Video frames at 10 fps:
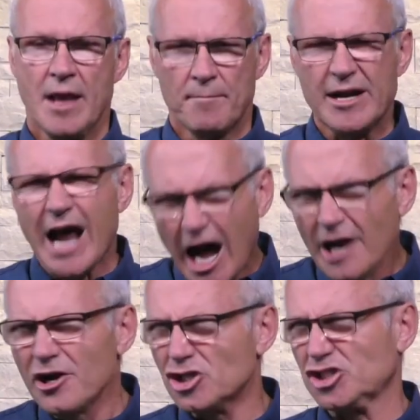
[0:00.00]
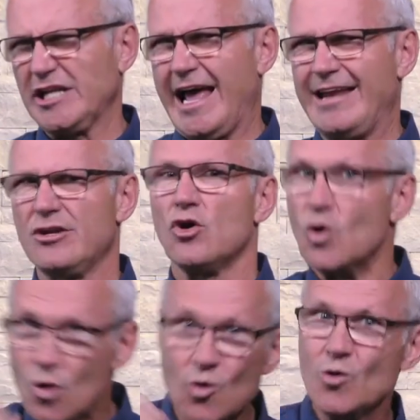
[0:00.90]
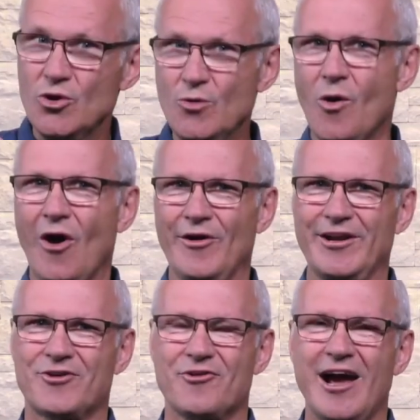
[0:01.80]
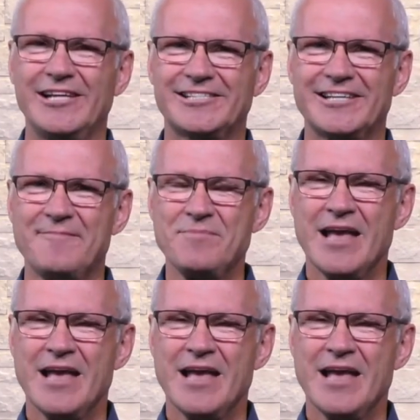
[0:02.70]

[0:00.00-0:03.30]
But understand who you are in Christ